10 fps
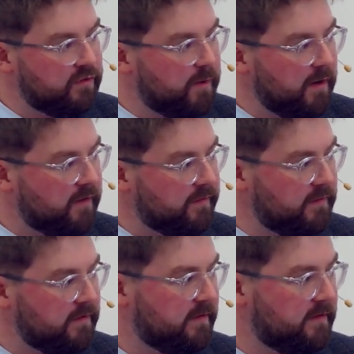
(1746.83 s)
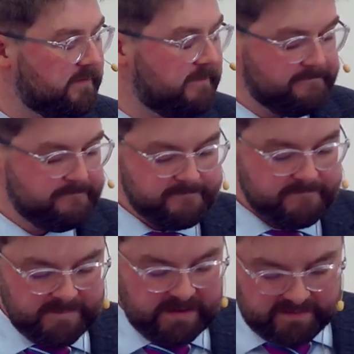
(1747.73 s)
powerful?
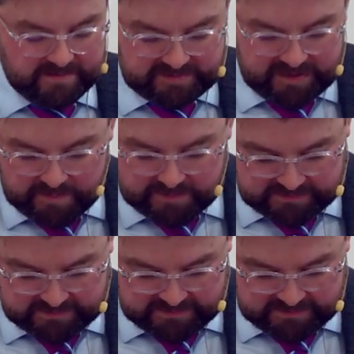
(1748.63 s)
The psalmist